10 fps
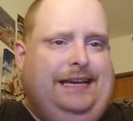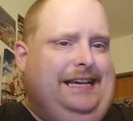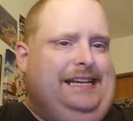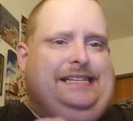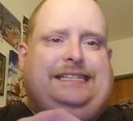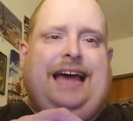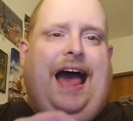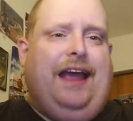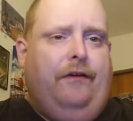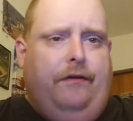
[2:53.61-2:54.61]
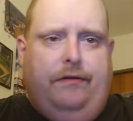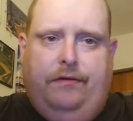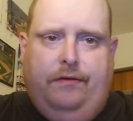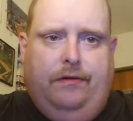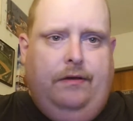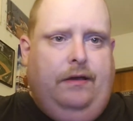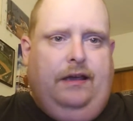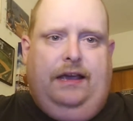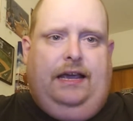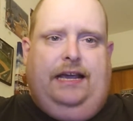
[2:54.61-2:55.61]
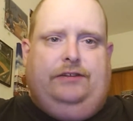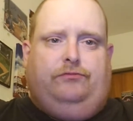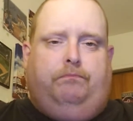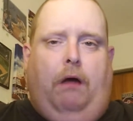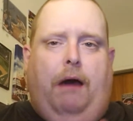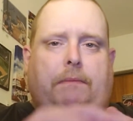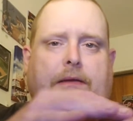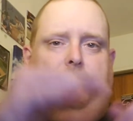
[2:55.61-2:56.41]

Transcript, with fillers: He's tired he's probably